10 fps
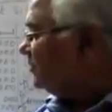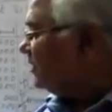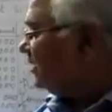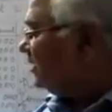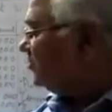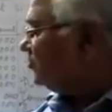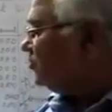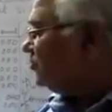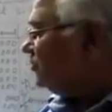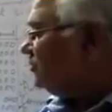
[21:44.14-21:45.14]
So this is
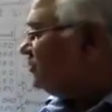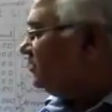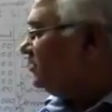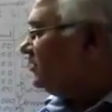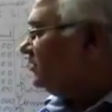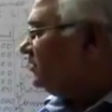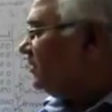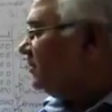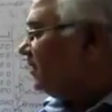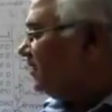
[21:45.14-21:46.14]
again shown
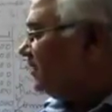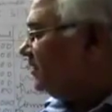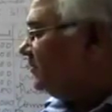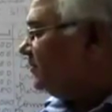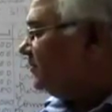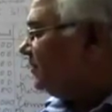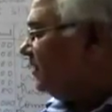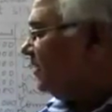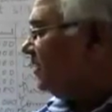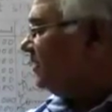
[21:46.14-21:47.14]
separate
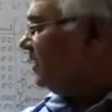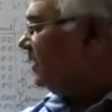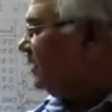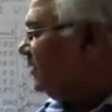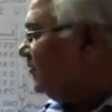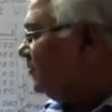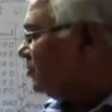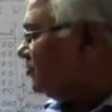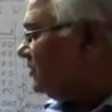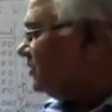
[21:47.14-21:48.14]
under the
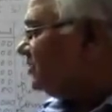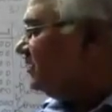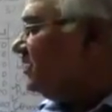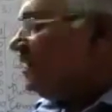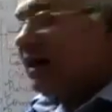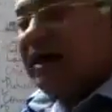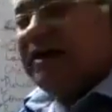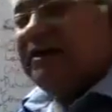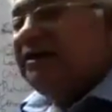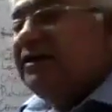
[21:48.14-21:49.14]
heading investments.
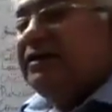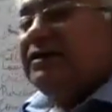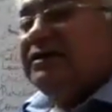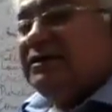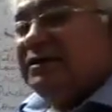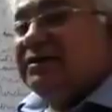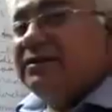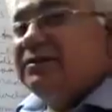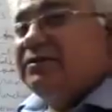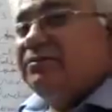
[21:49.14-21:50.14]
And
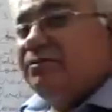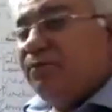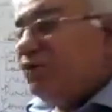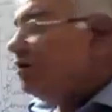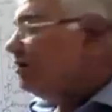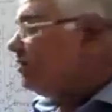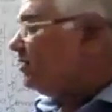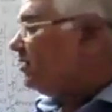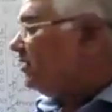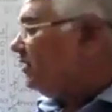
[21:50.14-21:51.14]
this is
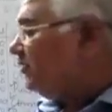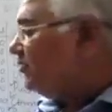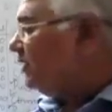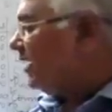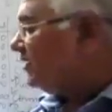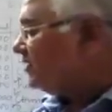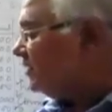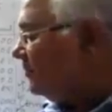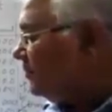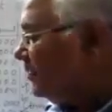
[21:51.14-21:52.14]
more liquid
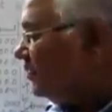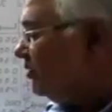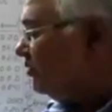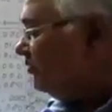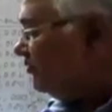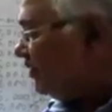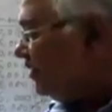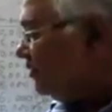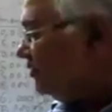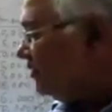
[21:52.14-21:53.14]
as compared
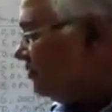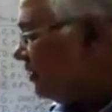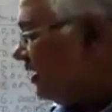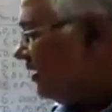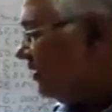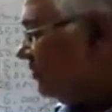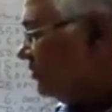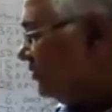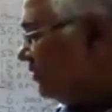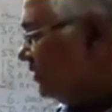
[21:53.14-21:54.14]
to furniture,
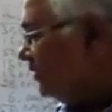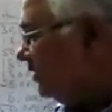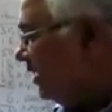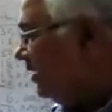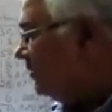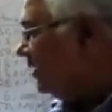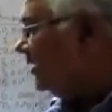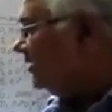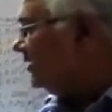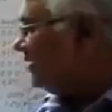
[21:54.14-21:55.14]
plant and machinery
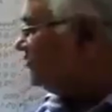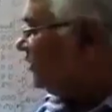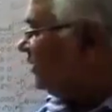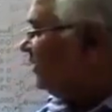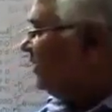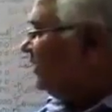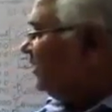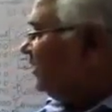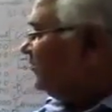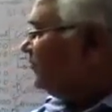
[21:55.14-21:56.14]
and building. That's
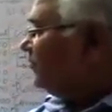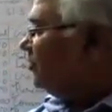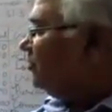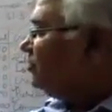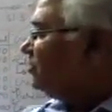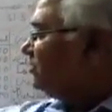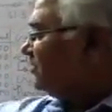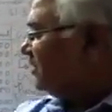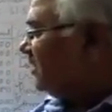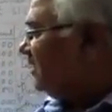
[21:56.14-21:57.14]
why it
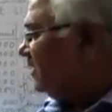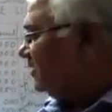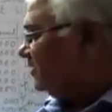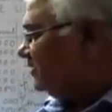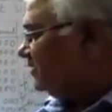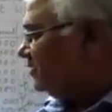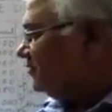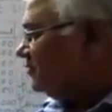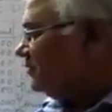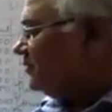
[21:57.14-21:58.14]
follows current
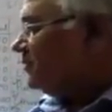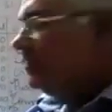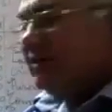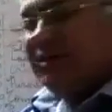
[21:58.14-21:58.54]
assets.